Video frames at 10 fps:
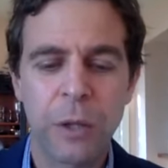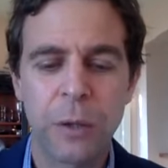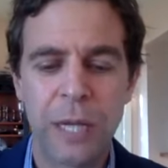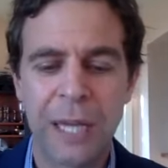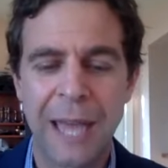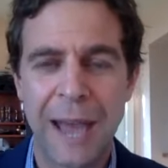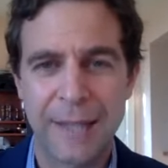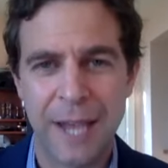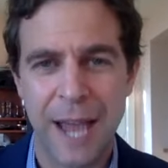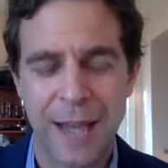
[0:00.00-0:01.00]
The
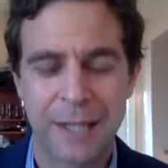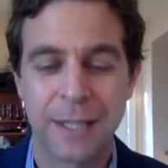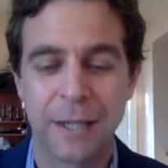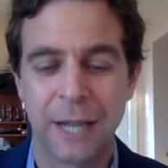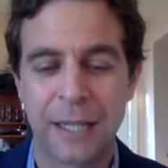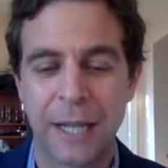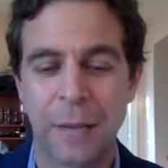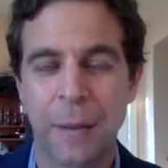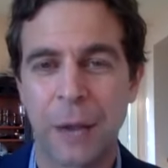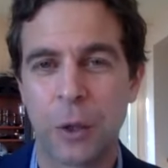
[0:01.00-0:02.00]
gas tax is collecting
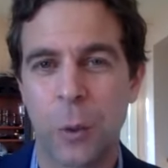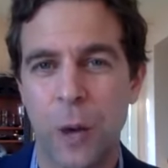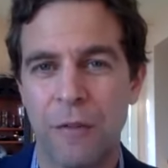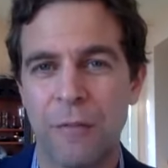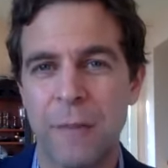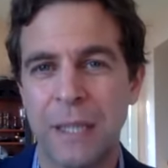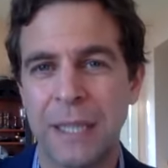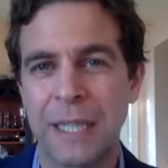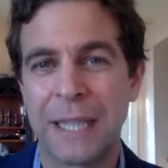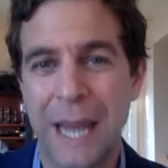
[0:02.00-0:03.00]
about 12
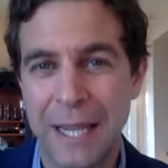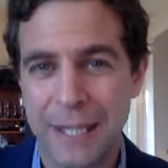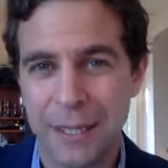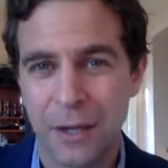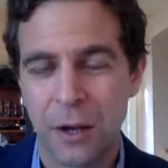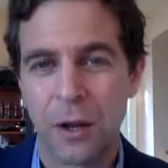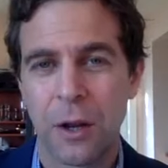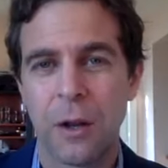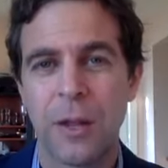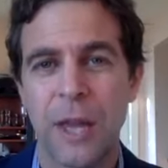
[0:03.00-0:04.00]
million less
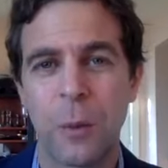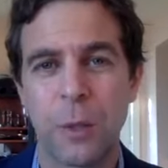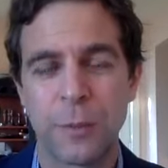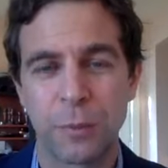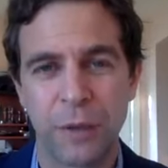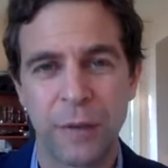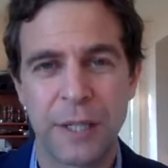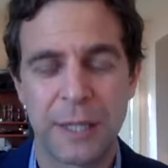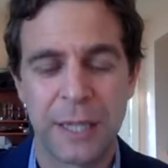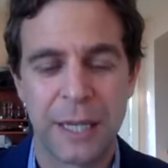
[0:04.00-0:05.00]
than was
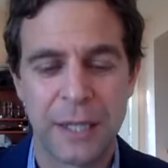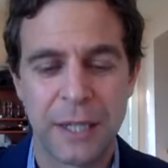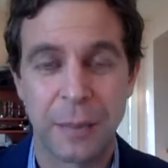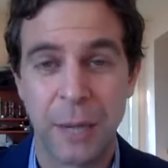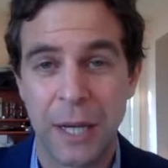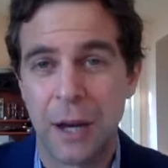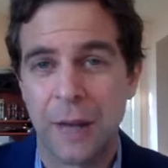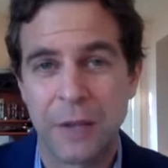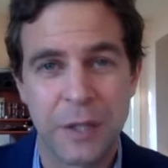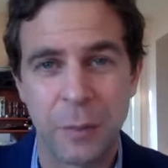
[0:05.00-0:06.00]
previously anticipated.
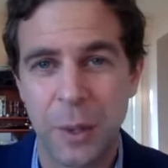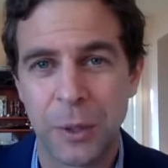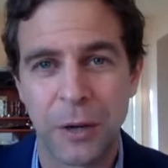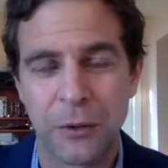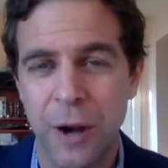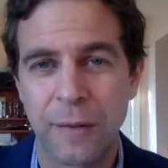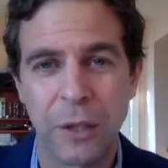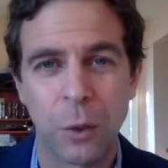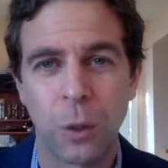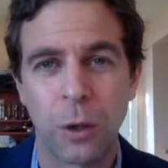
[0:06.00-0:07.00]
Obviously, people aren't
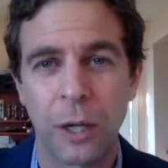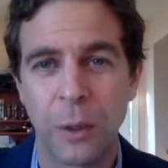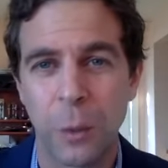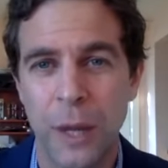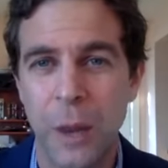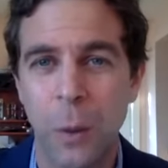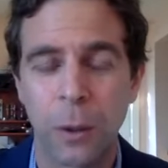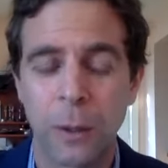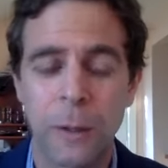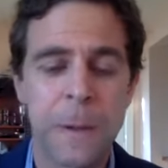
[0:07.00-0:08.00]
driving to work in the way they
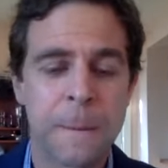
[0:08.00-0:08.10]
were.